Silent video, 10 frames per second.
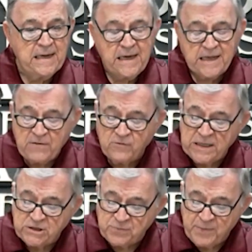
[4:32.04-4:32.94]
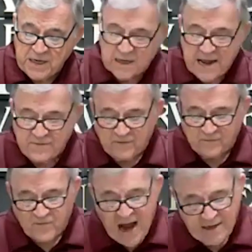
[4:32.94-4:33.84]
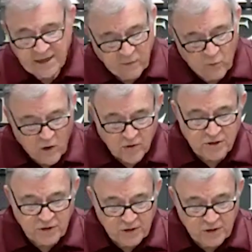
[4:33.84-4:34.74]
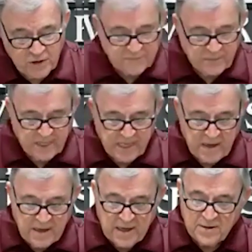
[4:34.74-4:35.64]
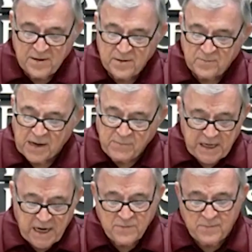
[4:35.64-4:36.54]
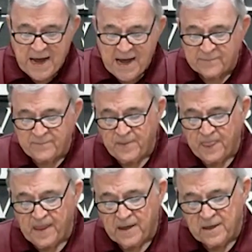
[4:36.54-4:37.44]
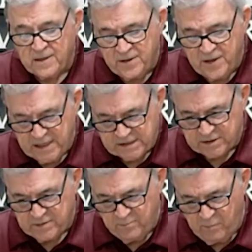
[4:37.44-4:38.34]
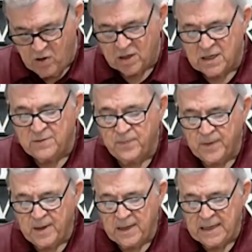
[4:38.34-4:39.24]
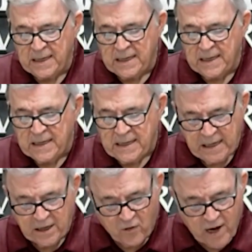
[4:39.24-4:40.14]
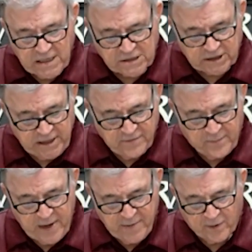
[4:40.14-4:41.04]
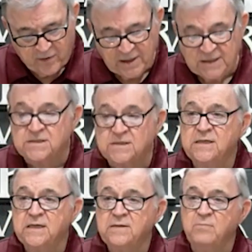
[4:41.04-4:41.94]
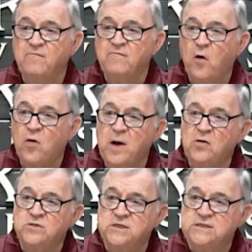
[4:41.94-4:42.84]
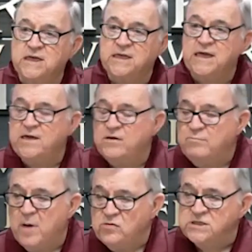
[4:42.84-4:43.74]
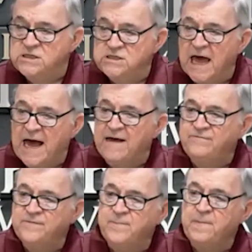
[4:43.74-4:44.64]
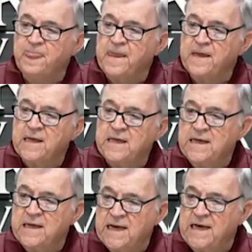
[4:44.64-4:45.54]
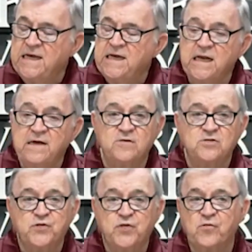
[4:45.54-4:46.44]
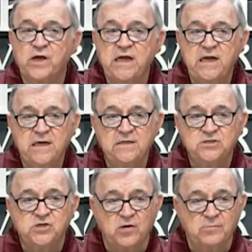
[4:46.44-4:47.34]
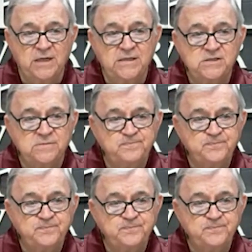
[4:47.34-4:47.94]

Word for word: And that really should be a kind of a frightening word to us. But let me tell you about this book. A great sea of people is before Moses at the end of Moses' life, and he delivers three sermons